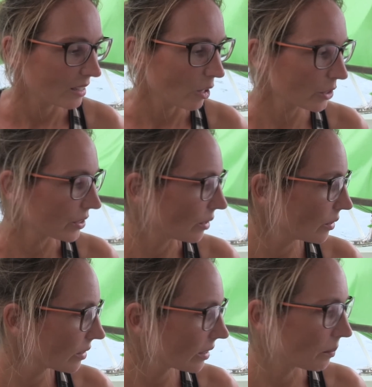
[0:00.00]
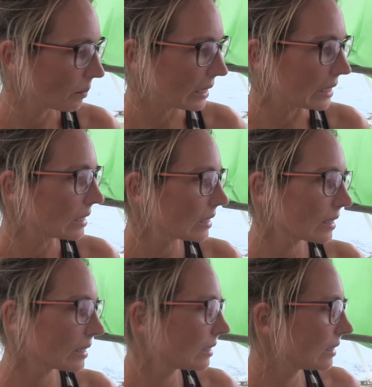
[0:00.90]
also it
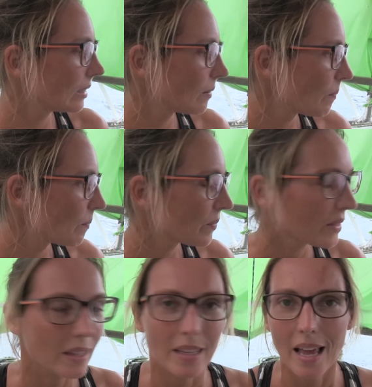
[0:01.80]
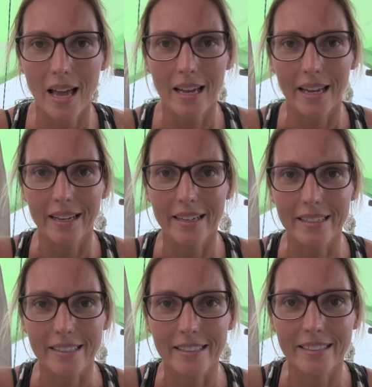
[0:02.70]
means I
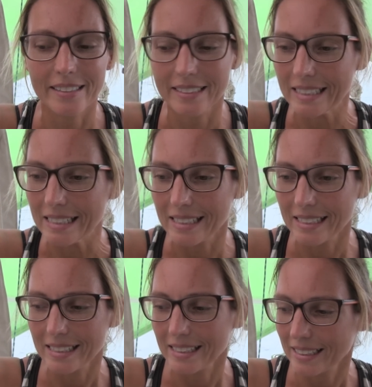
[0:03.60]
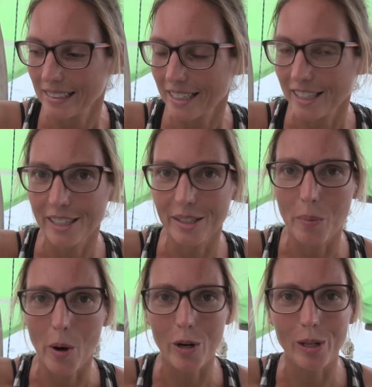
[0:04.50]
gotta clean up the
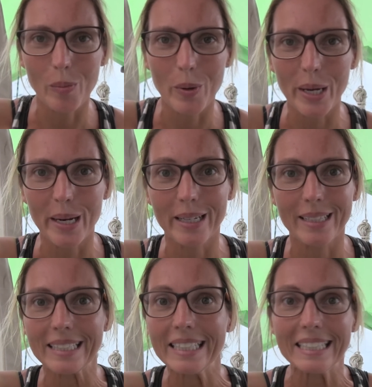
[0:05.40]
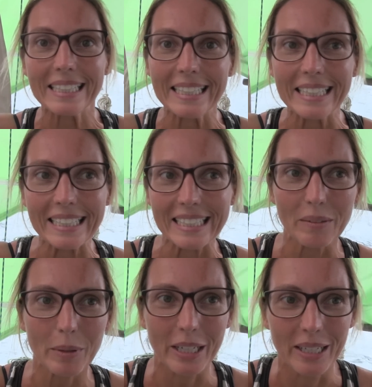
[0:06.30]
boat a little bit and clean
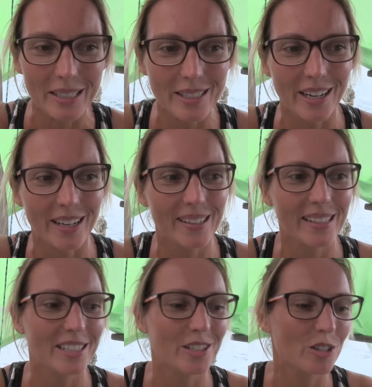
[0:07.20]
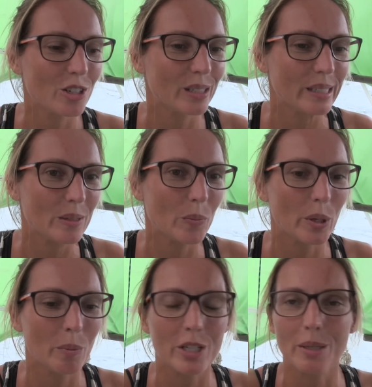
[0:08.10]
because Karl, as usual, is
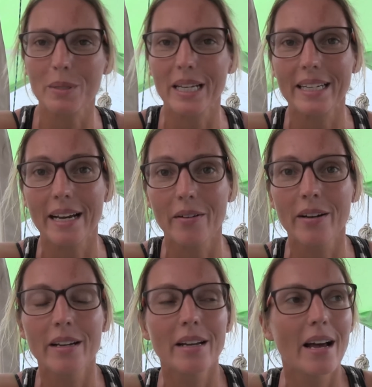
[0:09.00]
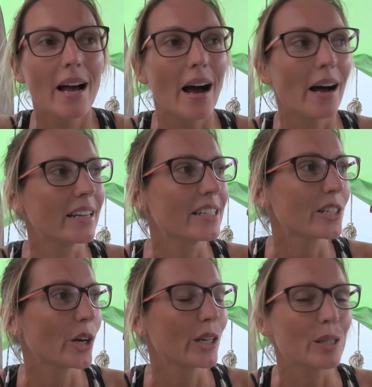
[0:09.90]
pretty much upside down. He's
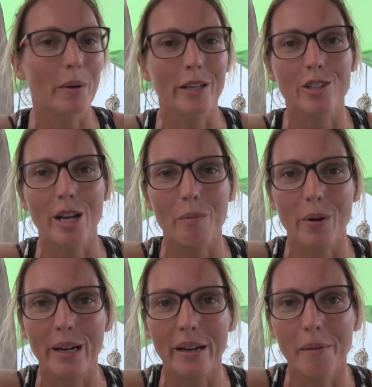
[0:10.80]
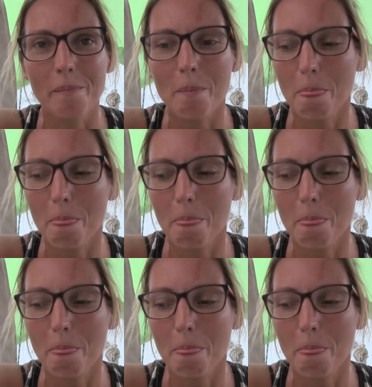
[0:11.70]
not in his best shape right now,